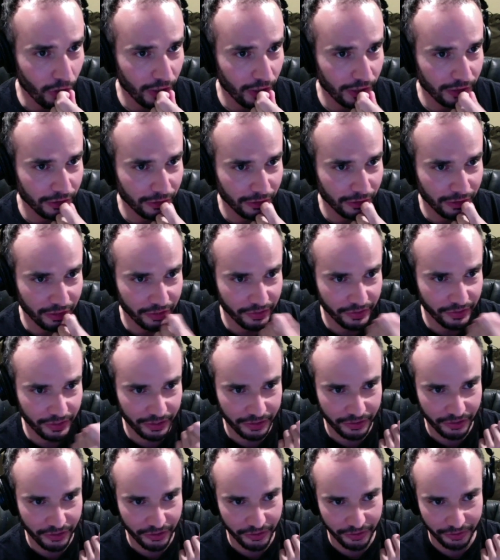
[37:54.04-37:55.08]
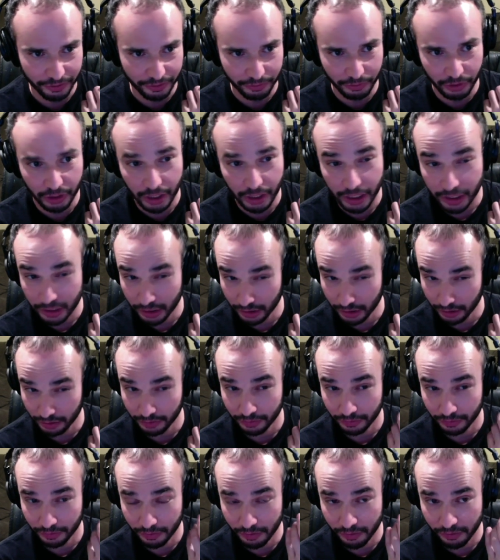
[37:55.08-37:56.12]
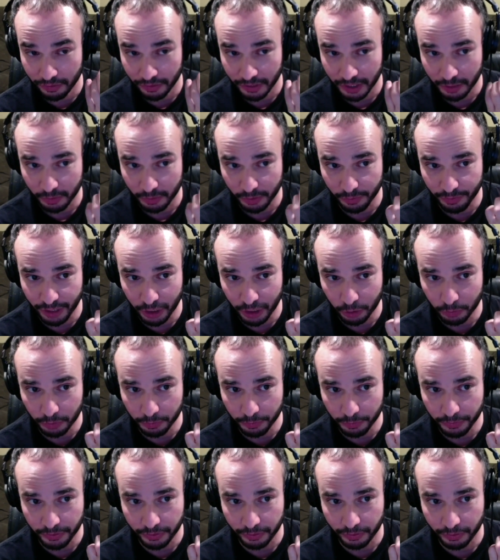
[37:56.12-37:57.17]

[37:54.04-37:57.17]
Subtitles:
because I just like those types of albums.